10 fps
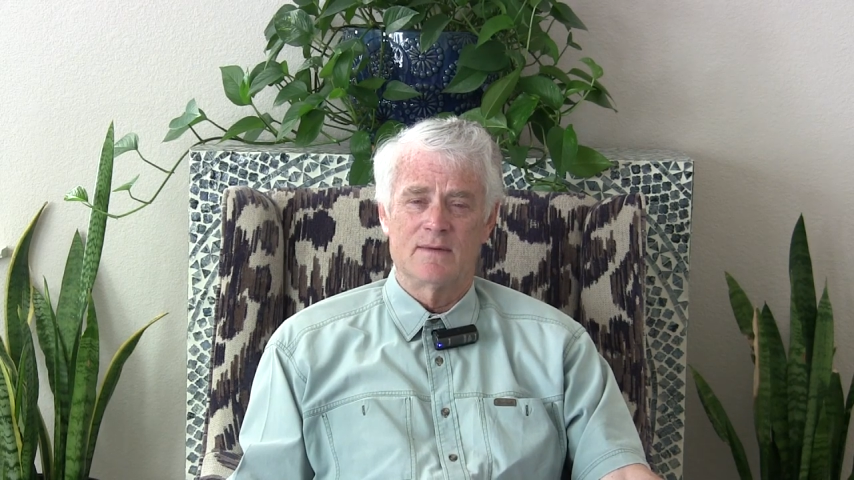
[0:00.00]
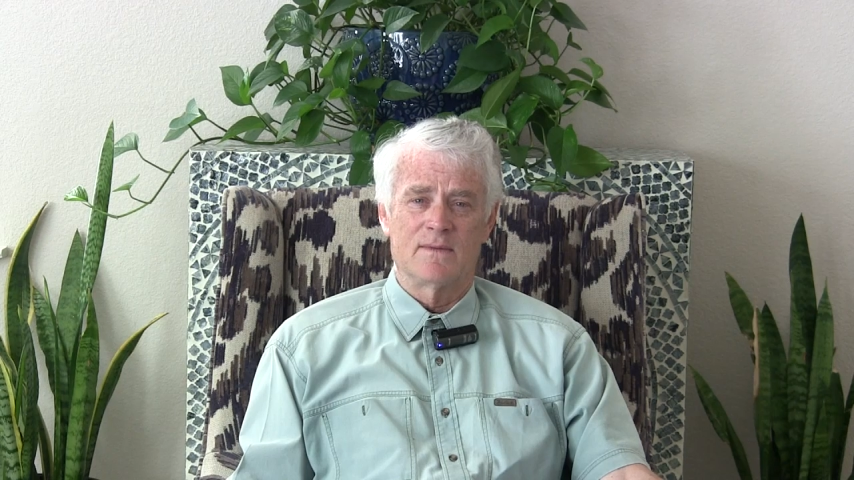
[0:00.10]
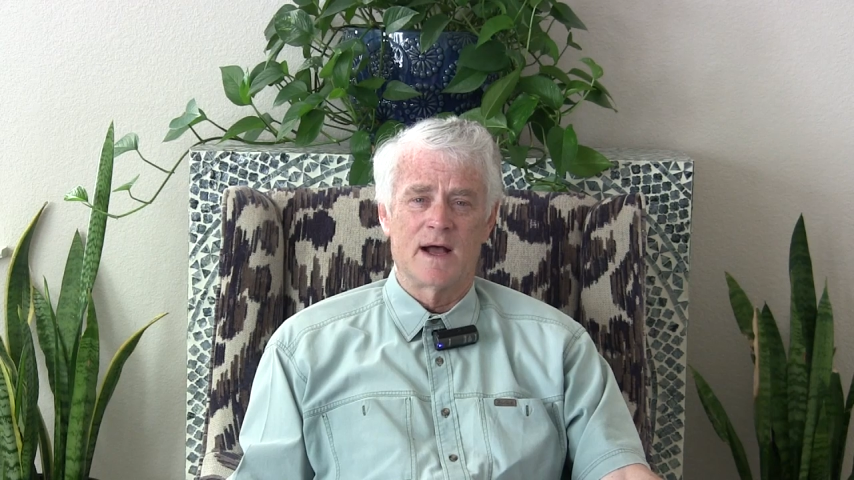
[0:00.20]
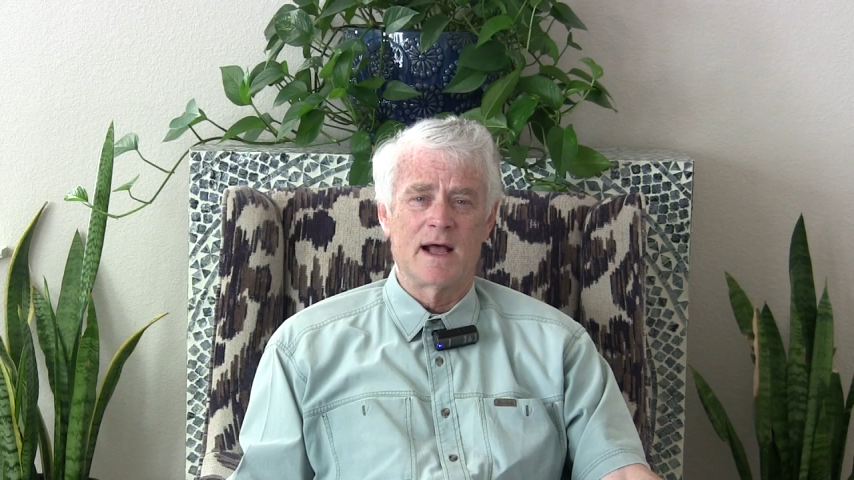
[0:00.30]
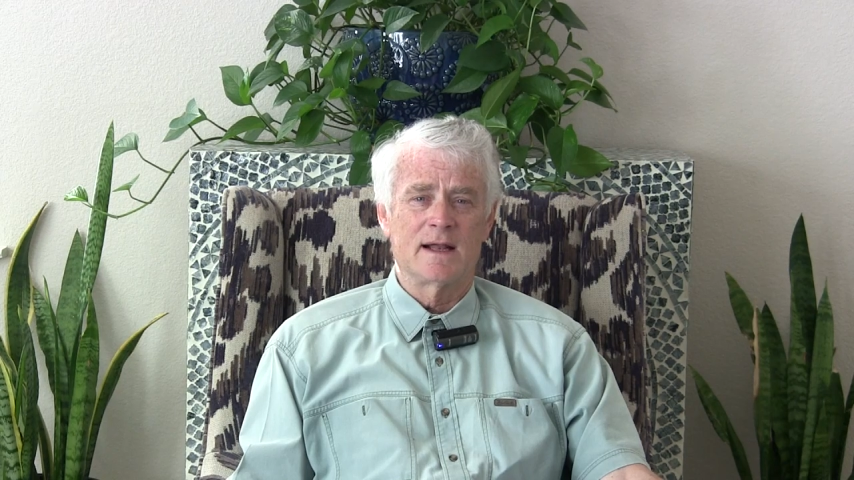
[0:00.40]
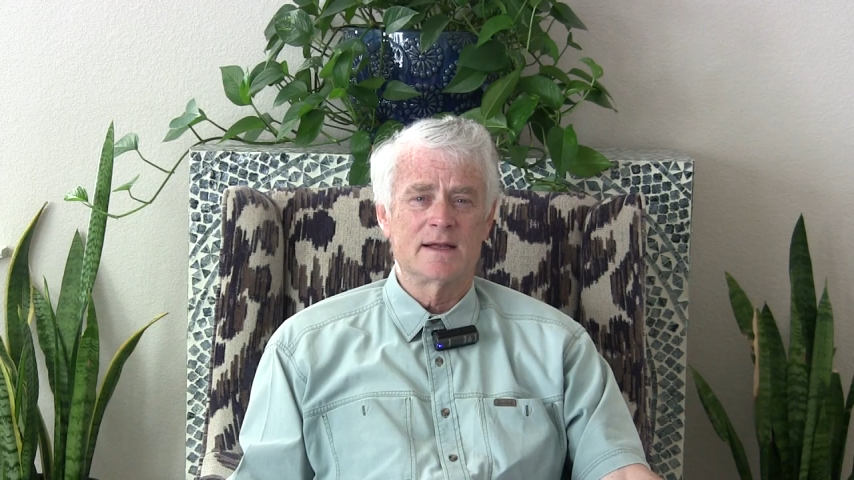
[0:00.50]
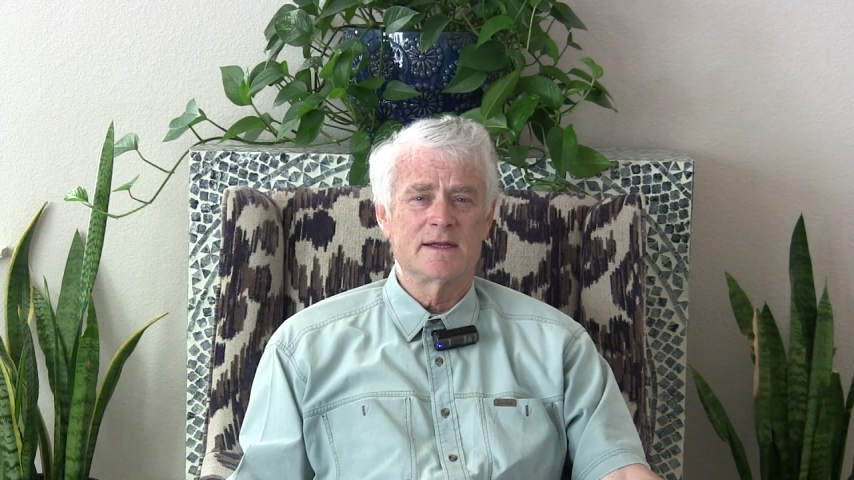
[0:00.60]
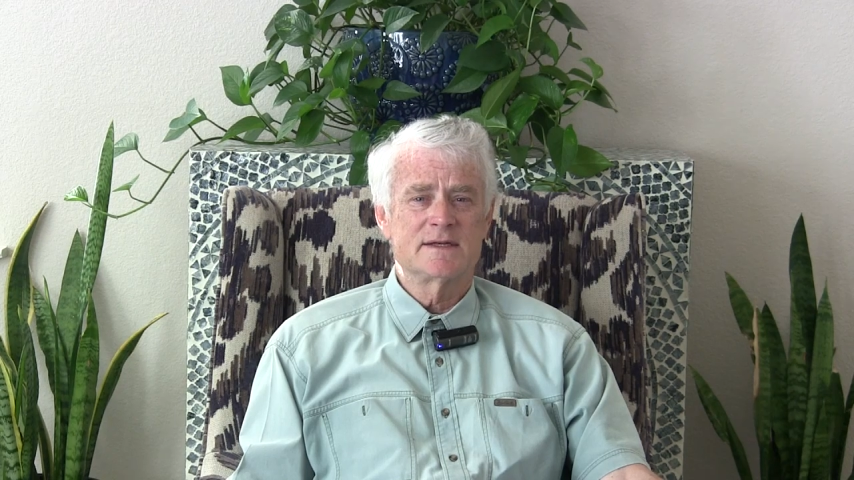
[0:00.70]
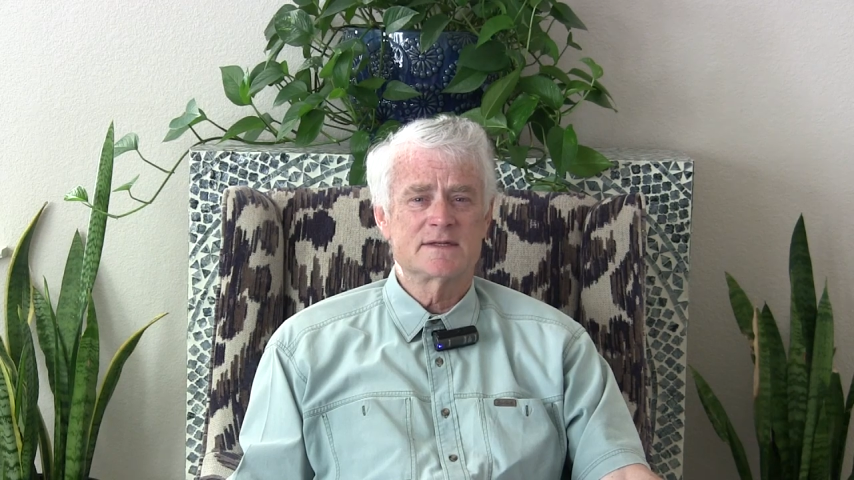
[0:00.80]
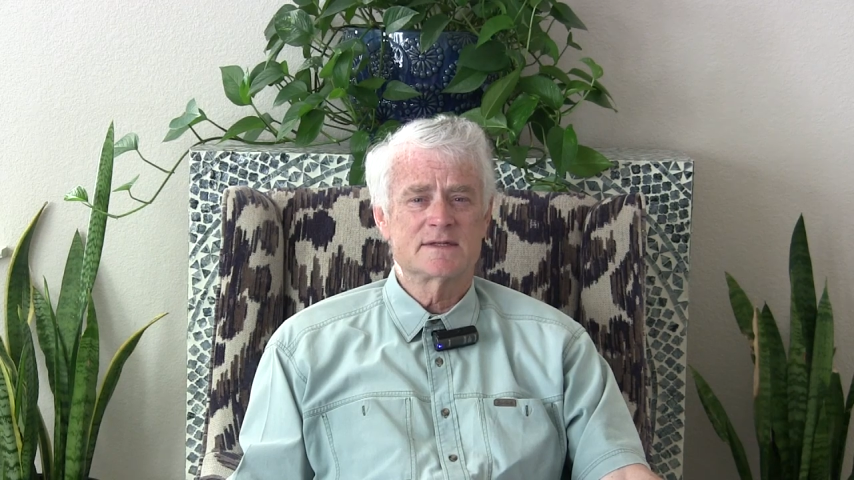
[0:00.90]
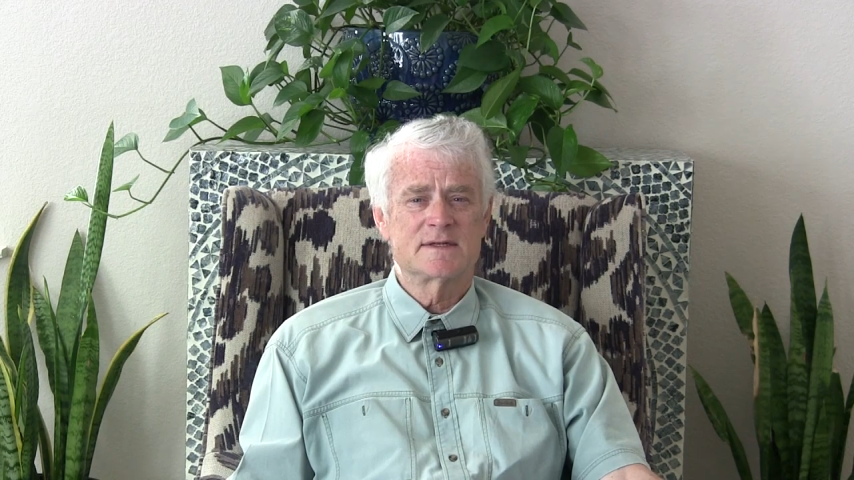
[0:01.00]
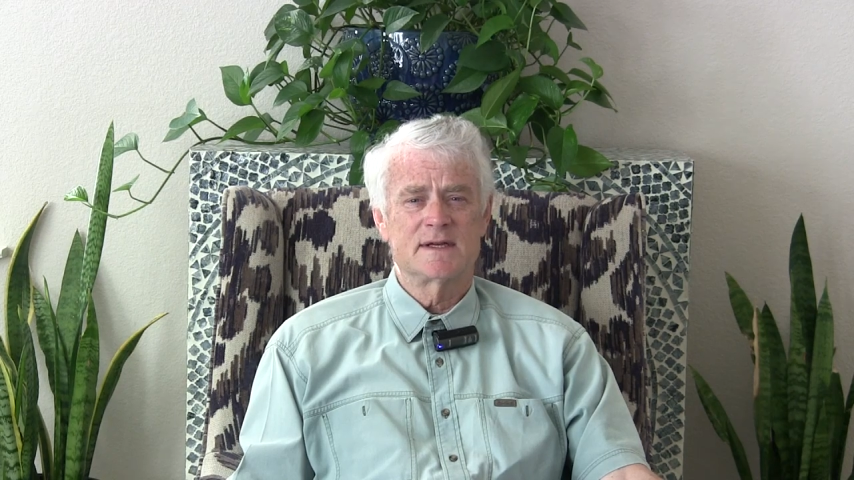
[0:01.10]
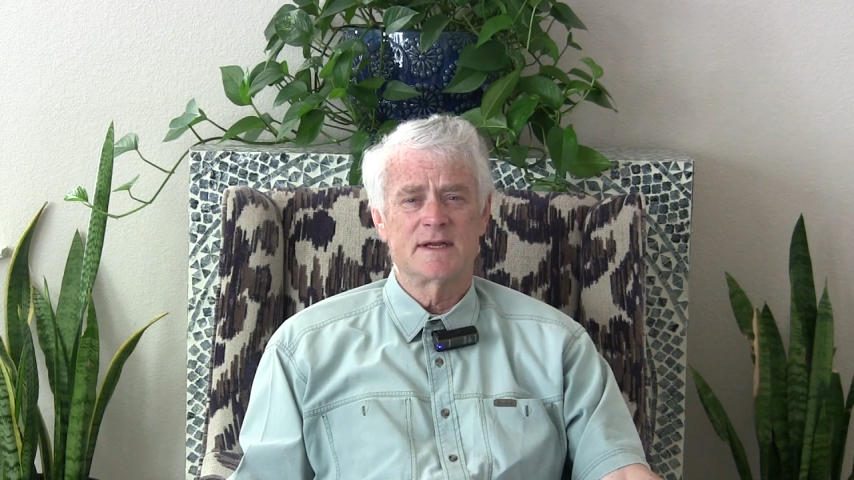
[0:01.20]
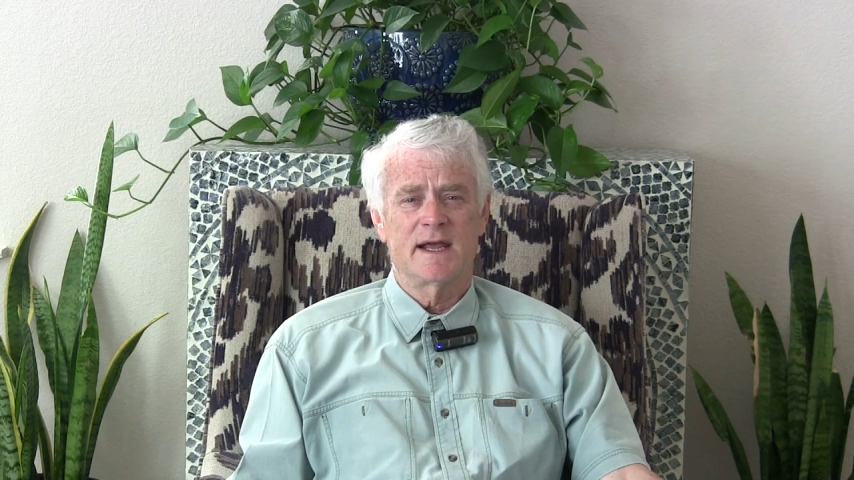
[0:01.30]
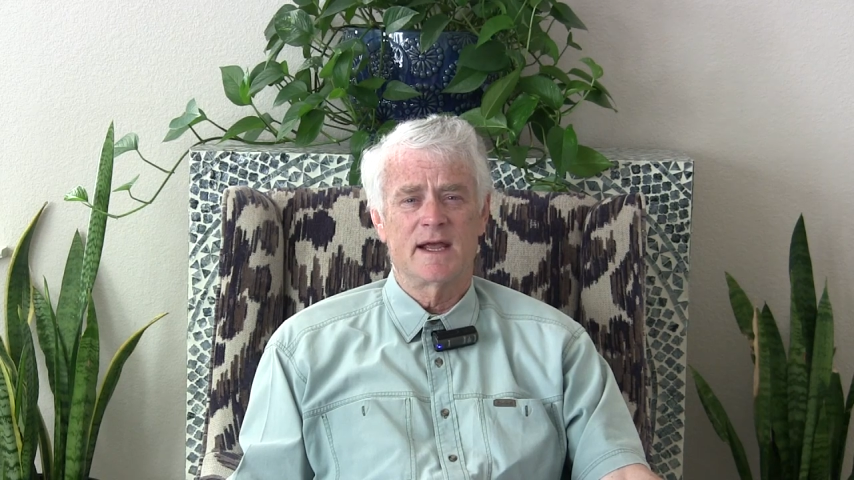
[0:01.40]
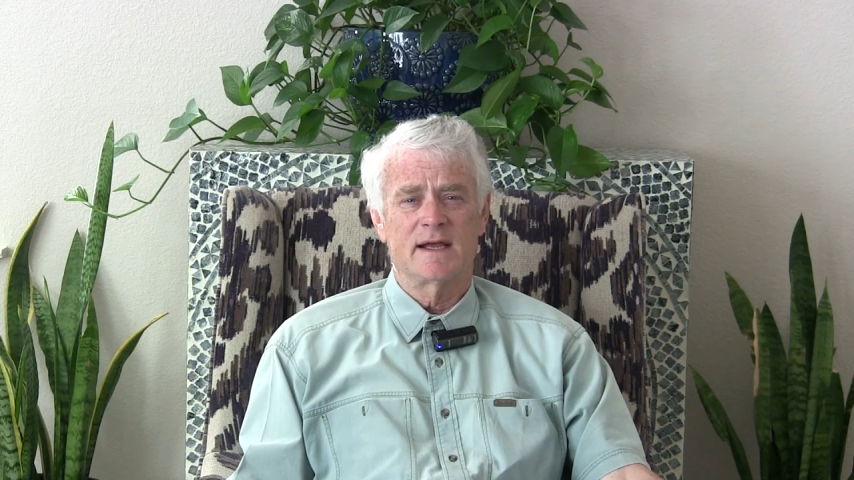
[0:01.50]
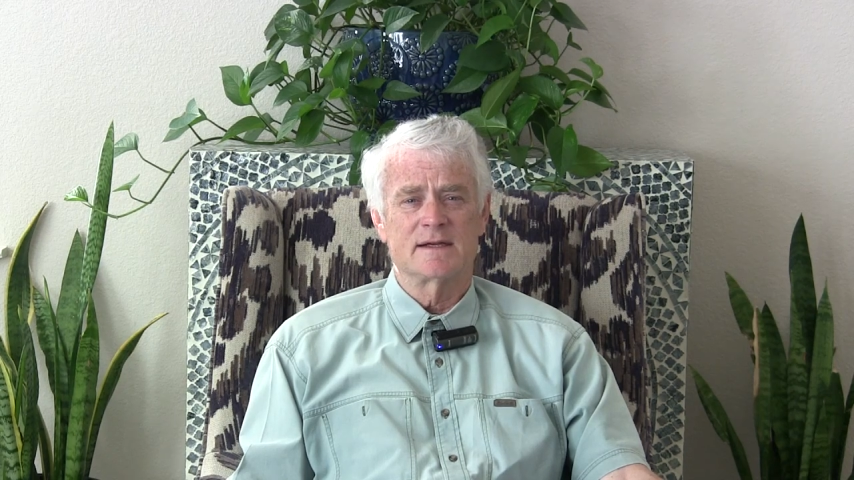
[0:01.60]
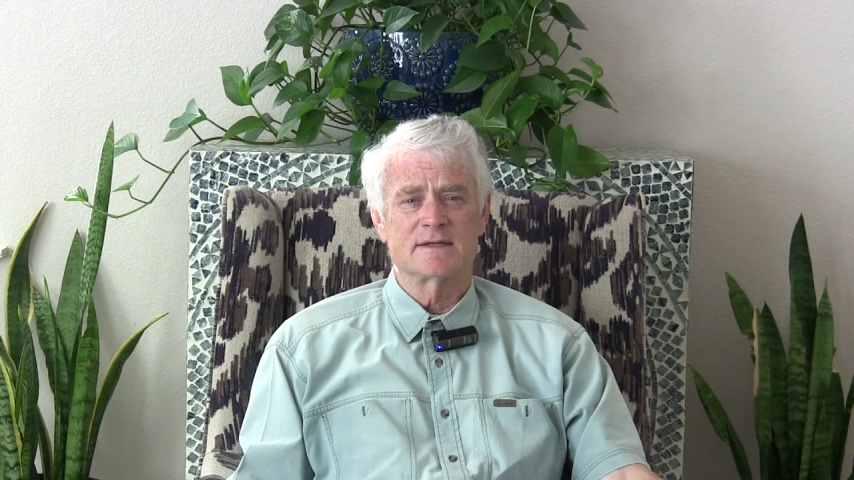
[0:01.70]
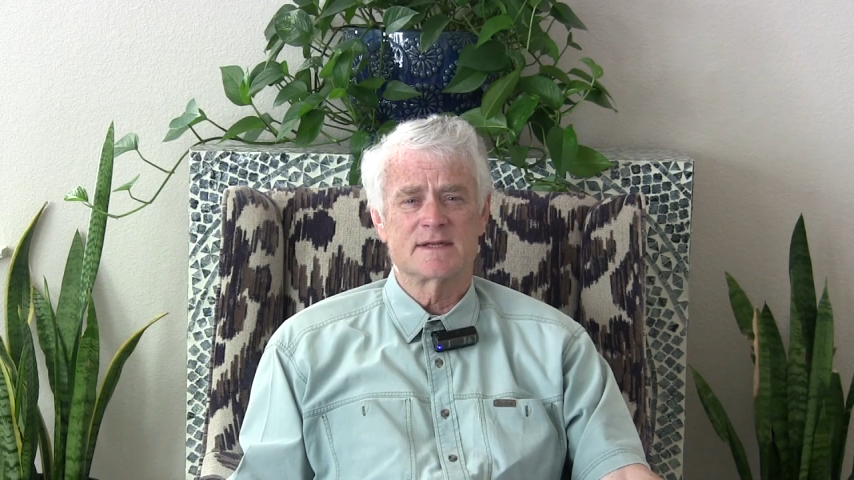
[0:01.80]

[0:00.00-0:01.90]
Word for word: And while it is today,